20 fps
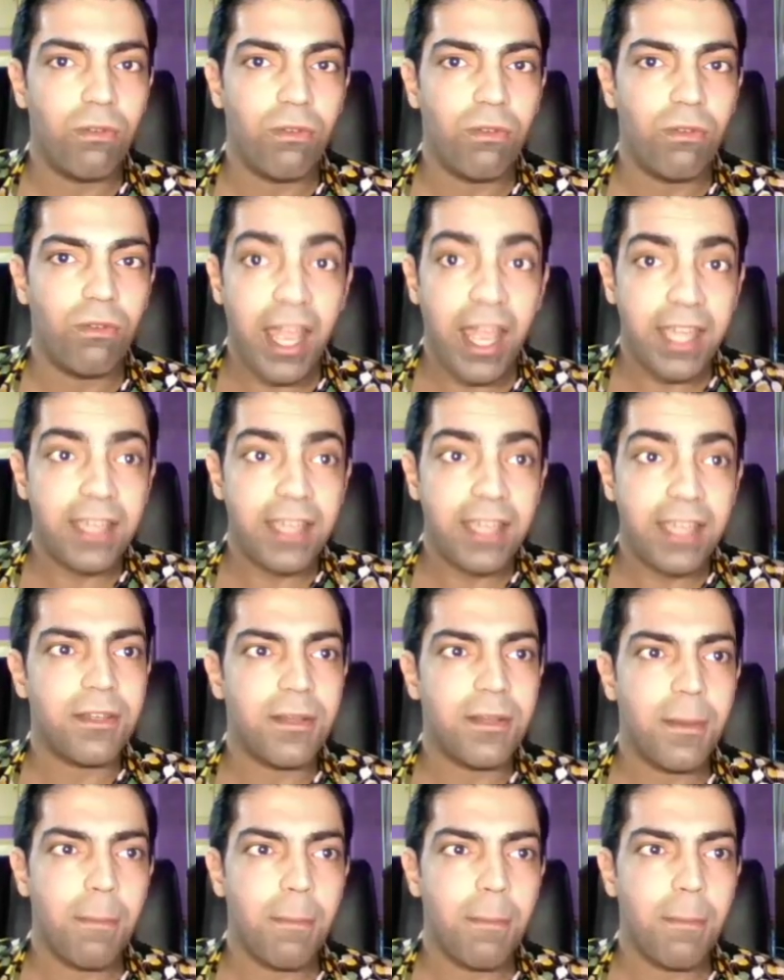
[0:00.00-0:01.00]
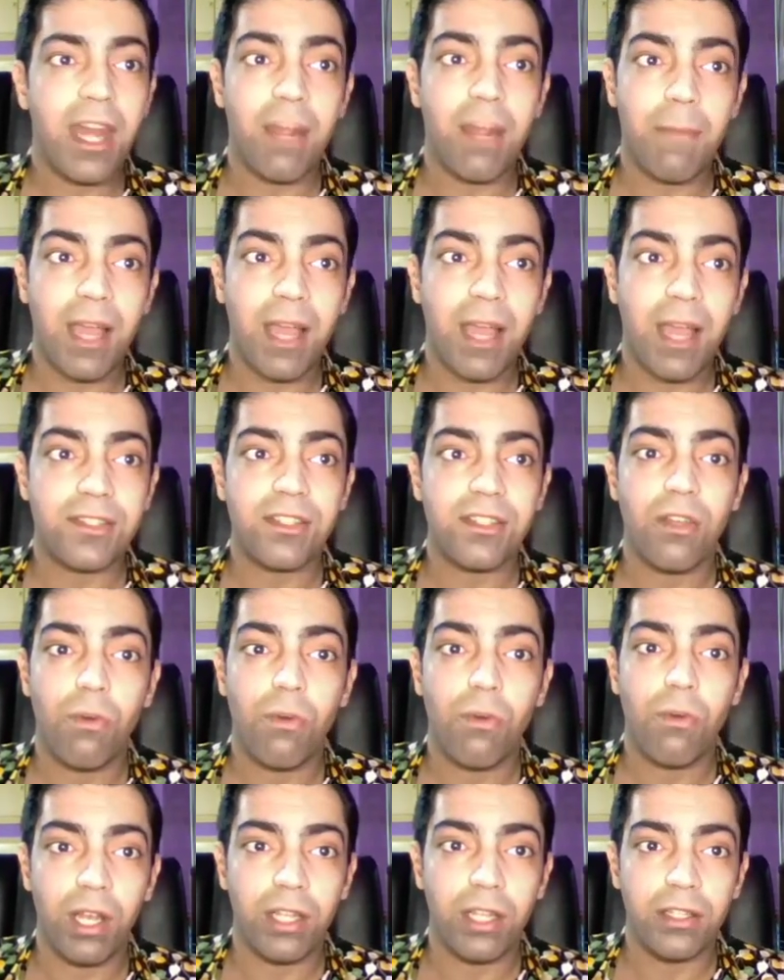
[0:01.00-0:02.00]
like MetaMask
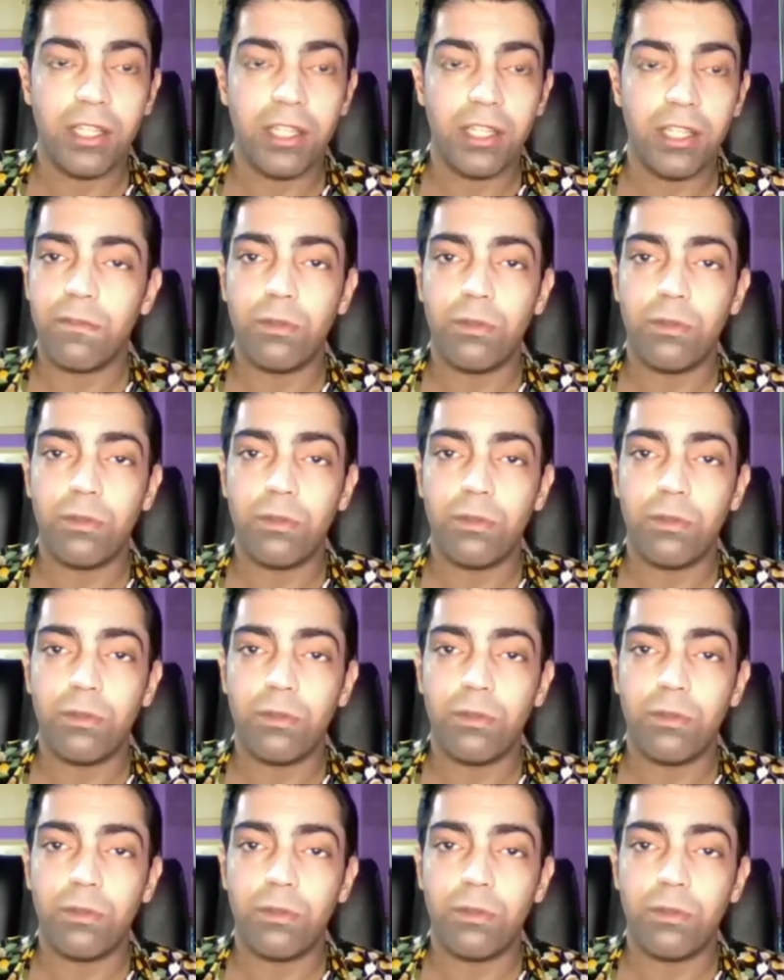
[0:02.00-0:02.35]
wallet.